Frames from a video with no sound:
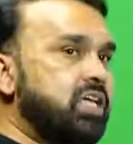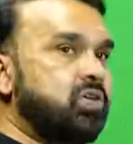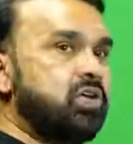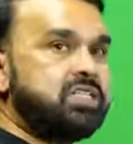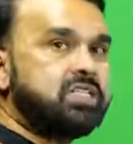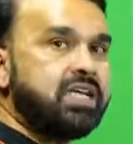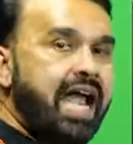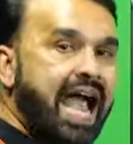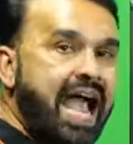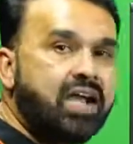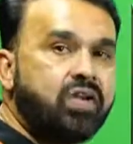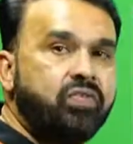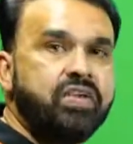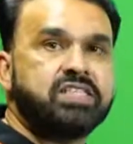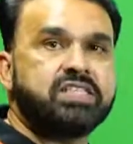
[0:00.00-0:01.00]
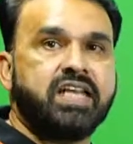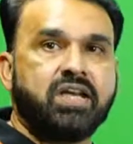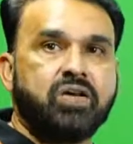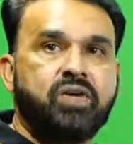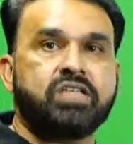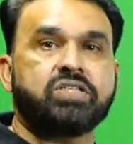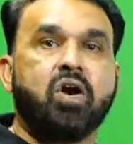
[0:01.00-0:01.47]
KOH, aqueous
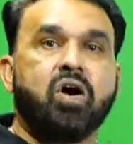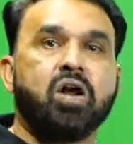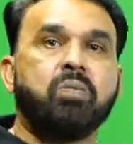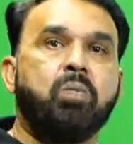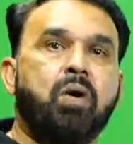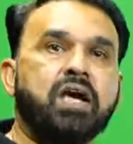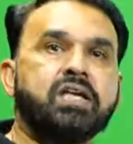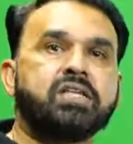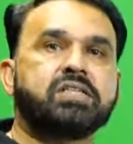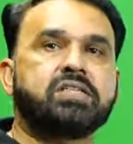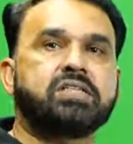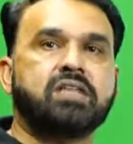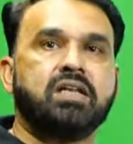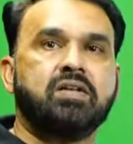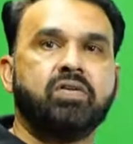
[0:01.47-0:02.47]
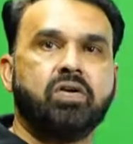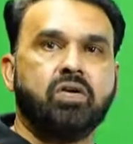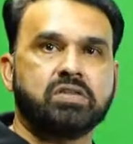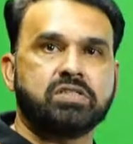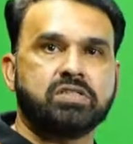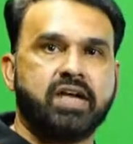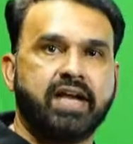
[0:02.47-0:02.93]
NOH, or moist silver
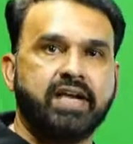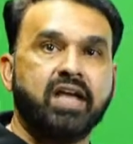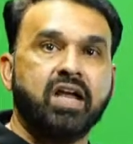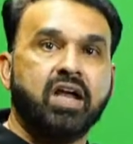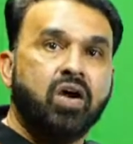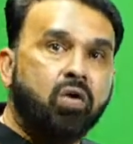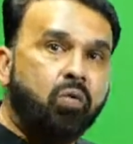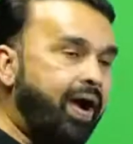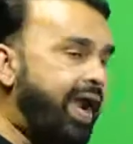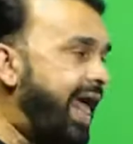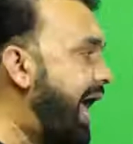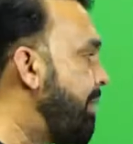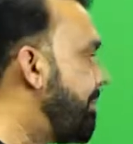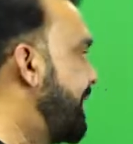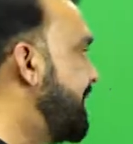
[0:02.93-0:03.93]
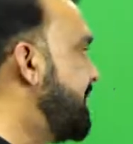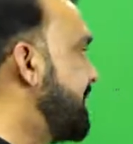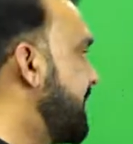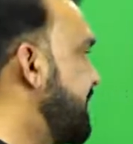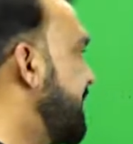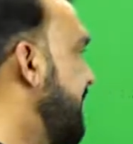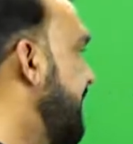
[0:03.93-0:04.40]
oxide, what happens
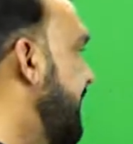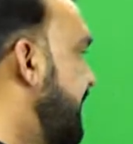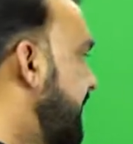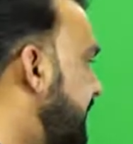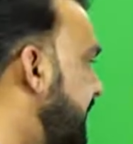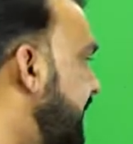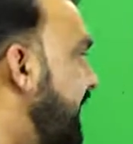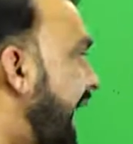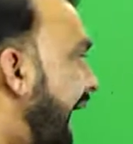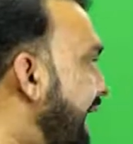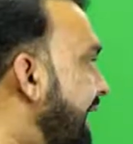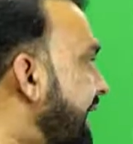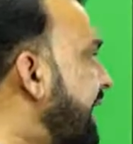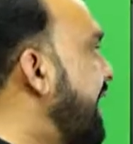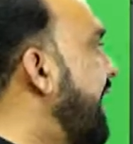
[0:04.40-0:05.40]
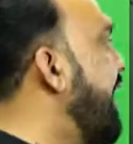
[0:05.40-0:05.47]
is the alkyl